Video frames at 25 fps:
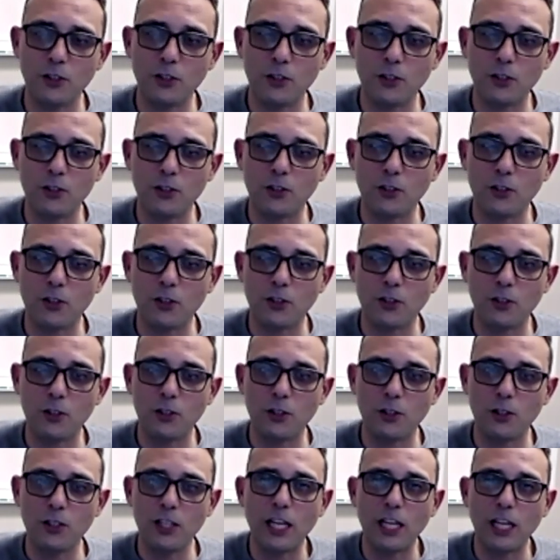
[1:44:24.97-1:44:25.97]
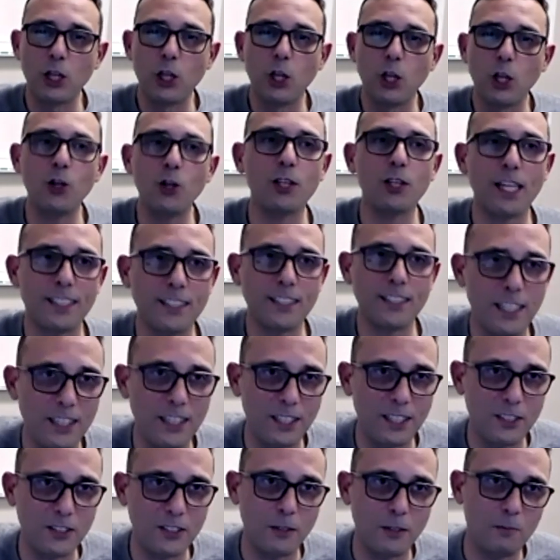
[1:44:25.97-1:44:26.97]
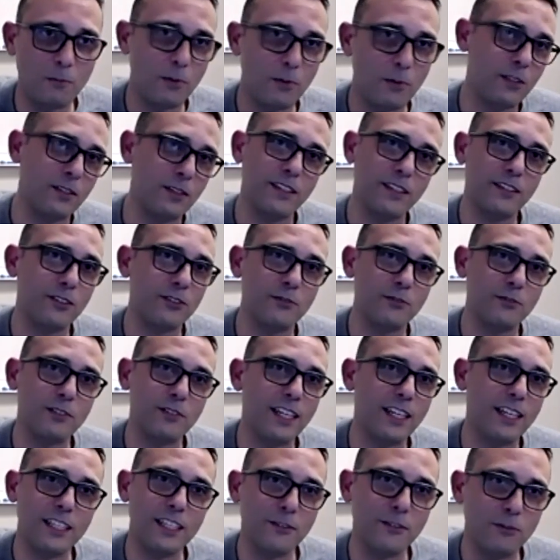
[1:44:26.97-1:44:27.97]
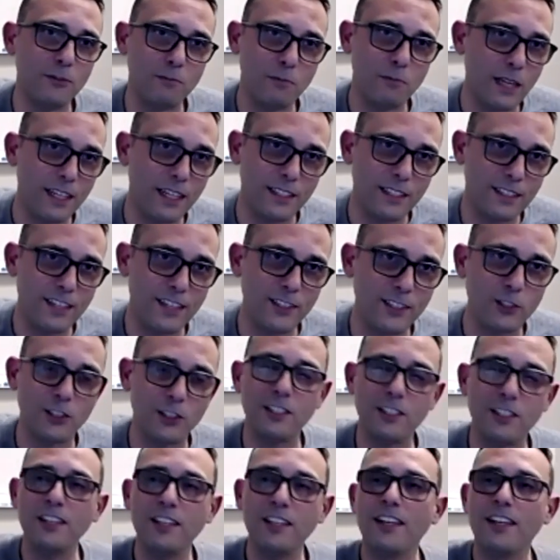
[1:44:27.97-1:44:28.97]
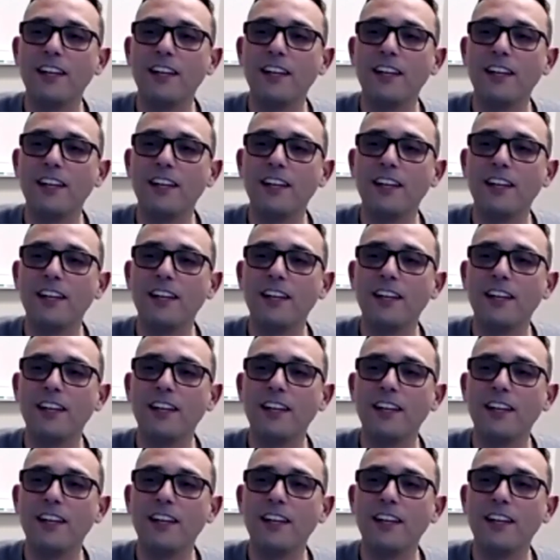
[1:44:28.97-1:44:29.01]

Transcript: are, are they look like they listen, but they're not even paying attention.